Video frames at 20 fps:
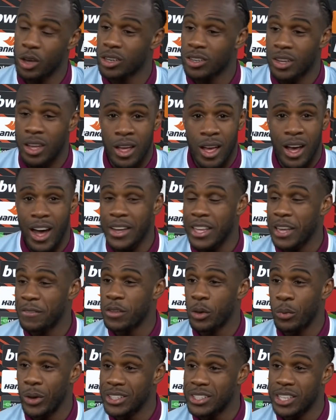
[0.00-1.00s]
So I'll
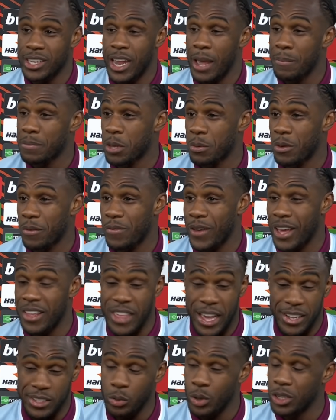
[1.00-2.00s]
give the win to them, to be
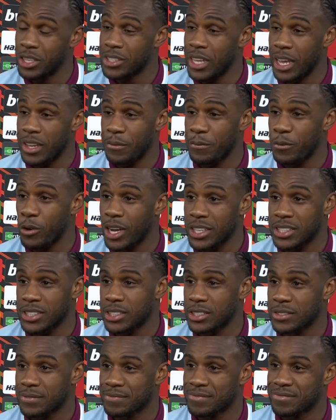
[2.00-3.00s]
fair. They're the one who done it for
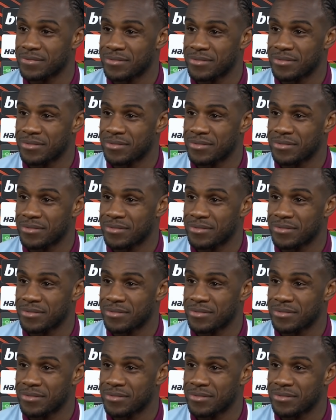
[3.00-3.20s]
us.